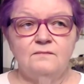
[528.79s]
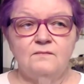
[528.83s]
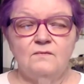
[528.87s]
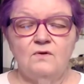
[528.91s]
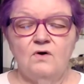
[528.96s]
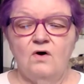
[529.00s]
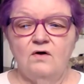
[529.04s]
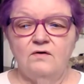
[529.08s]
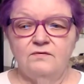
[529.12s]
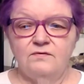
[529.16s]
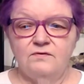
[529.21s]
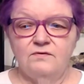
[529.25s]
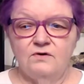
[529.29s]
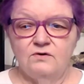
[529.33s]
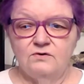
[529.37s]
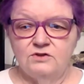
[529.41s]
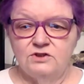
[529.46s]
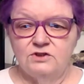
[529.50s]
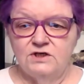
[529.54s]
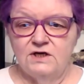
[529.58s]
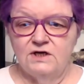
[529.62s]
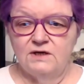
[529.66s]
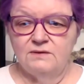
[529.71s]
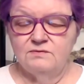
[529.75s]
all those
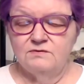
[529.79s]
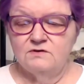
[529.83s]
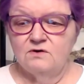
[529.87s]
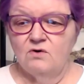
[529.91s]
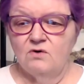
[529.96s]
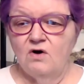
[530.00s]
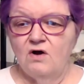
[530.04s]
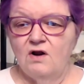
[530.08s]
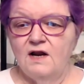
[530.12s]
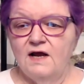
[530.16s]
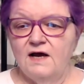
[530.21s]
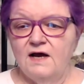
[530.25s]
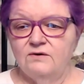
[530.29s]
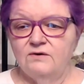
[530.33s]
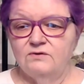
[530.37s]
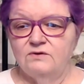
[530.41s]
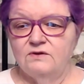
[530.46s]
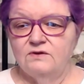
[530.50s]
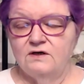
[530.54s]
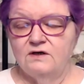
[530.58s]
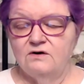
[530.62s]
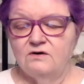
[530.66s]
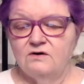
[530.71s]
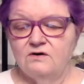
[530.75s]
shapes, they're all out
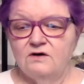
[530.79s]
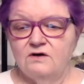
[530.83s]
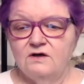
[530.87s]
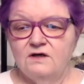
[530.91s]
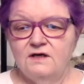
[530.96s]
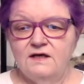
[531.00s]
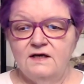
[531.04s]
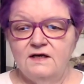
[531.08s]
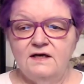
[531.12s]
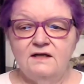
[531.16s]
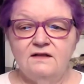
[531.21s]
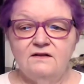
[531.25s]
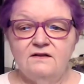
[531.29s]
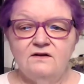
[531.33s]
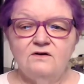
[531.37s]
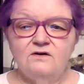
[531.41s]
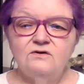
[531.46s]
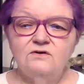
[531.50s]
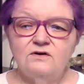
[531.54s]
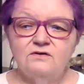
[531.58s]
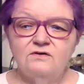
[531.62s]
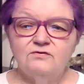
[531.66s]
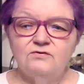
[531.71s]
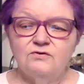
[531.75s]
there in their
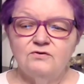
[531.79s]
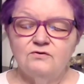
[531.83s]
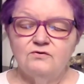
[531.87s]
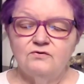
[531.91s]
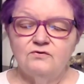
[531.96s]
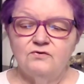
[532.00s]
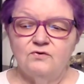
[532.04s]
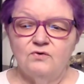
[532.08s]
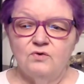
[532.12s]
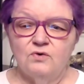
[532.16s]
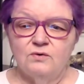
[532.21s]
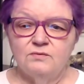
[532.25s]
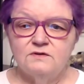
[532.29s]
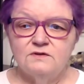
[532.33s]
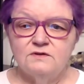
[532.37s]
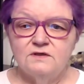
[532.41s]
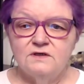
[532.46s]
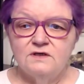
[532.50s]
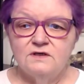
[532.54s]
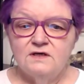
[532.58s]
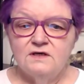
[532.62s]
different forms.